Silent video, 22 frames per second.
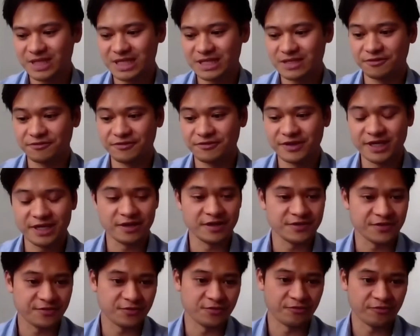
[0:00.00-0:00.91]
videos
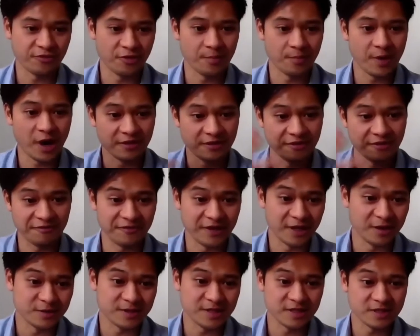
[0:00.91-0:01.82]
from other
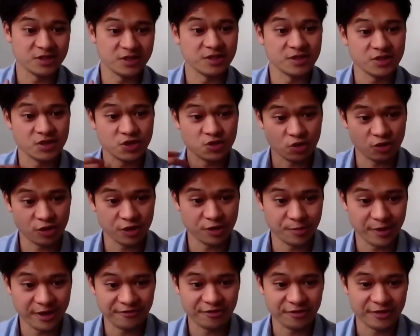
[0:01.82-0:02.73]
fields such as
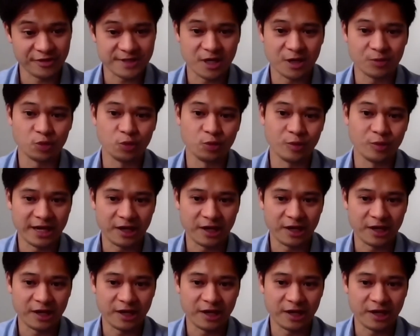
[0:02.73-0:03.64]
astronomy, for example, where they
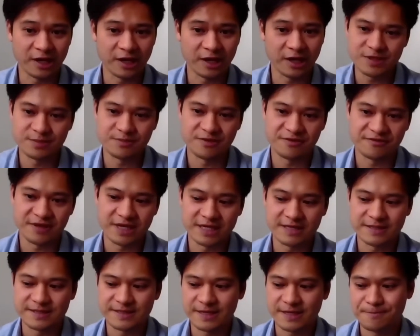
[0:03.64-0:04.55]
go through some of
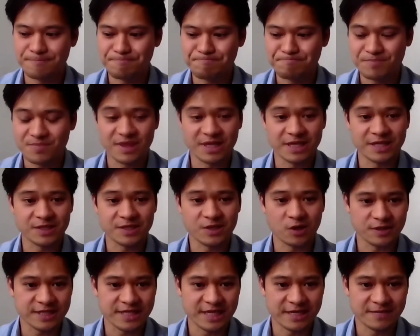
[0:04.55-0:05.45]
these
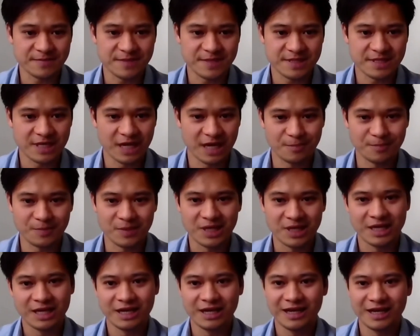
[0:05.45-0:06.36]
concepts,
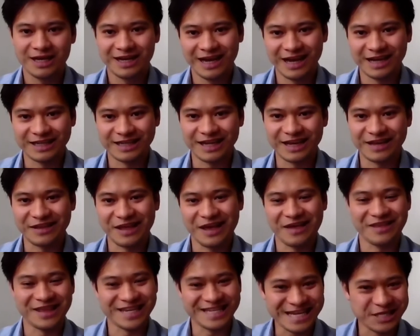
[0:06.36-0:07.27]

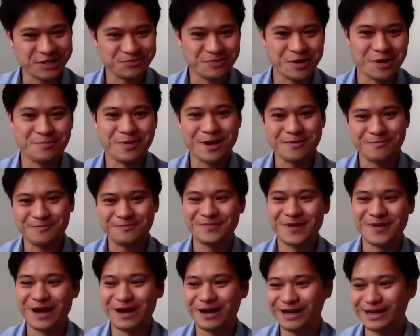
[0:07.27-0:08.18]
and they tend to be a bit
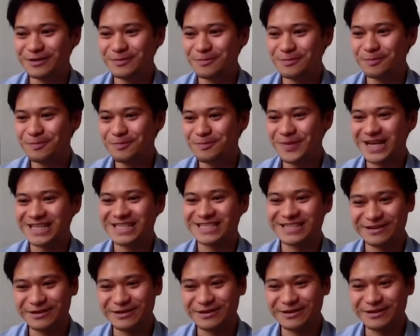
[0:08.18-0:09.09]

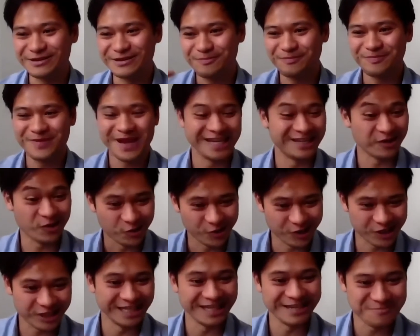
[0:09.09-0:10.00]
better pedagogically,
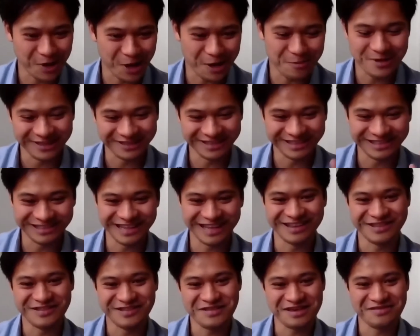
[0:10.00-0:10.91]
in my opinion,
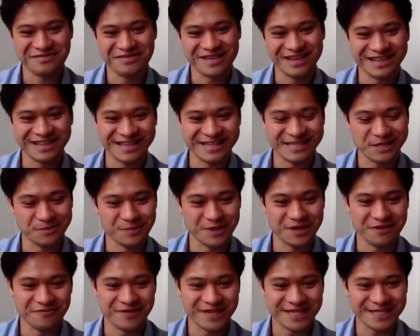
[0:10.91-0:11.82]
than some of the
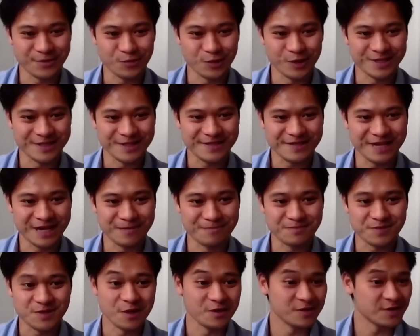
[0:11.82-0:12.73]
investing ones.
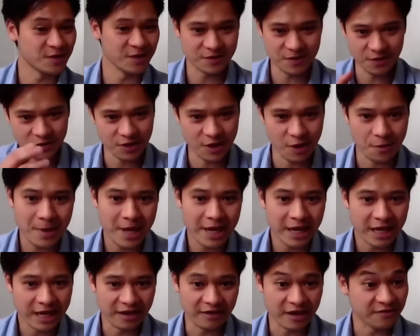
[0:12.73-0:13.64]
So you know,
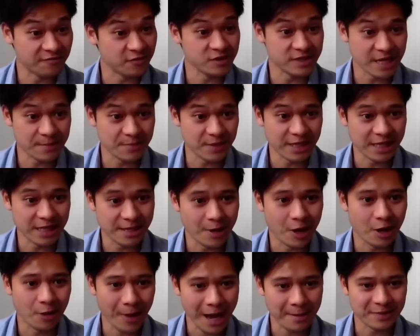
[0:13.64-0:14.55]
if you send me an email,
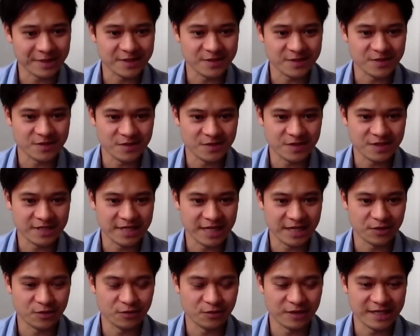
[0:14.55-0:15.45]
I'm happy to send
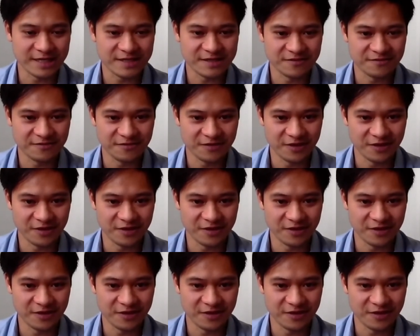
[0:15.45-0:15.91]
you a list of